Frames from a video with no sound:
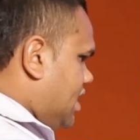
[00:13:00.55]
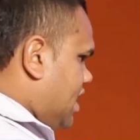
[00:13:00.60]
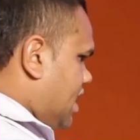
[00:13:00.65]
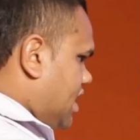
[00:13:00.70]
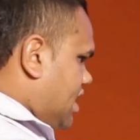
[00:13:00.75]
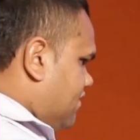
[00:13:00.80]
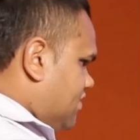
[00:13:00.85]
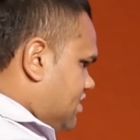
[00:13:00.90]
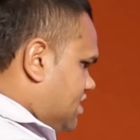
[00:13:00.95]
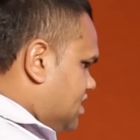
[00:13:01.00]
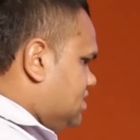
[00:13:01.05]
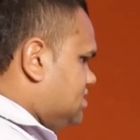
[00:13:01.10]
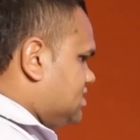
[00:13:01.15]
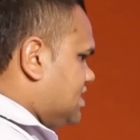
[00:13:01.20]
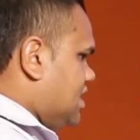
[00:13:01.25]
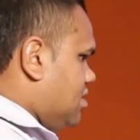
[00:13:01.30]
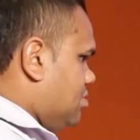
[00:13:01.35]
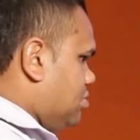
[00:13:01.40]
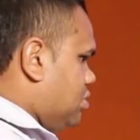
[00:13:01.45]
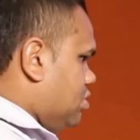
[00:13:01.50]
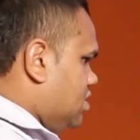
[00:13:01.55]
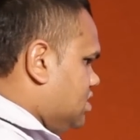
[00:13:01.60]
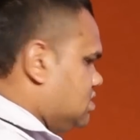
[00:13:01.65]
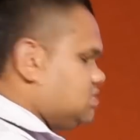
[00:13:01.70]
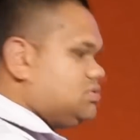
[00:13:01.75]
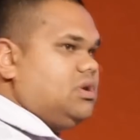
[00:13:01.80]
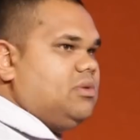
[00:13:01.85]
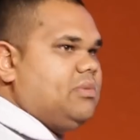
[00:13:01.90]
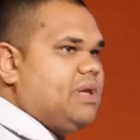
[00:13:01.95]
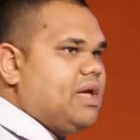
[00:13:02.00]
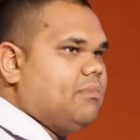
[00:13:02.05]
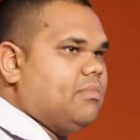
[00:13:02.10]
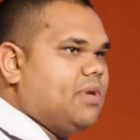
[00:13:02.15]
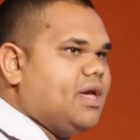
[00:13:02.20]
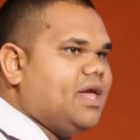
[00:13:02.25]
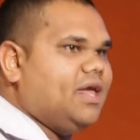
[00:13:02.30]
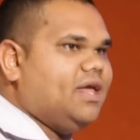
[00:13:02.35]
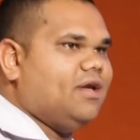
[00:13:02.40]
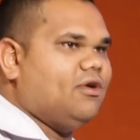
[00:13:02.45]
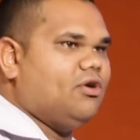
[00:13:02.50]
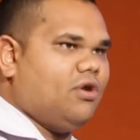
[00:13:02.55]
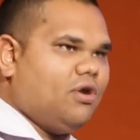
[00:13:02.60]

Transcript: and everything's so important, it's all about me, I,